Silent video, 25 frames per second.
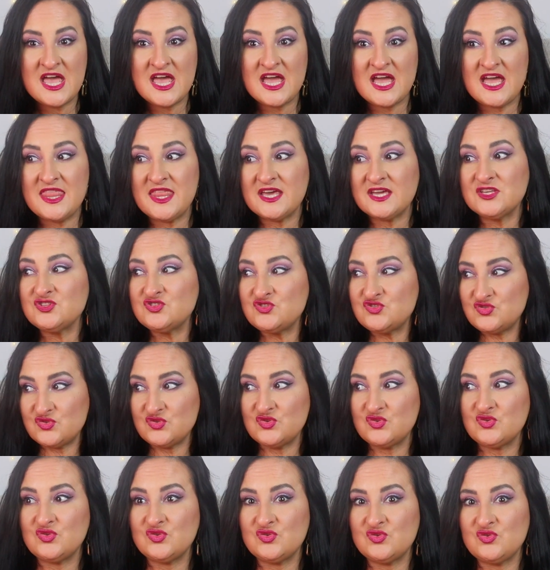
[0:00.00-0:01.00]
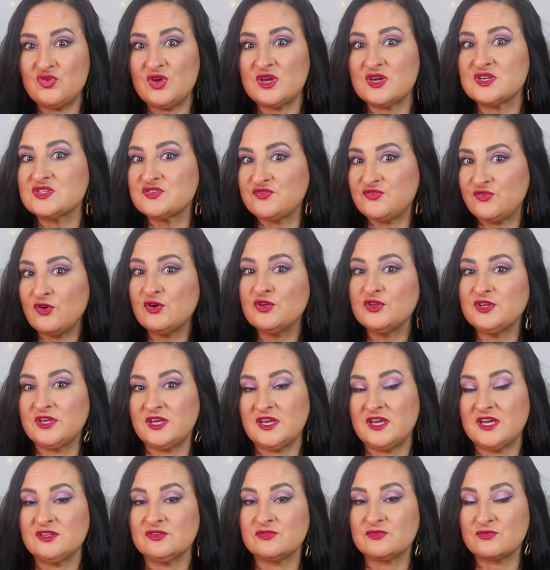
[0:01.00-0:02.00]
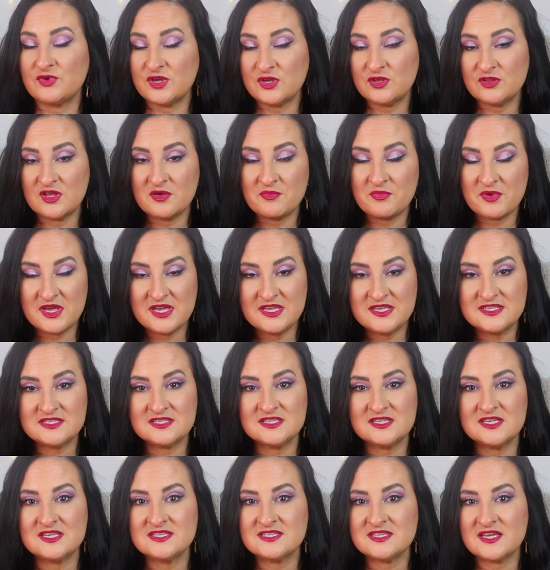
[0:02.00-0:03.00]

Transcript: and I do exfoliate on a regular basis.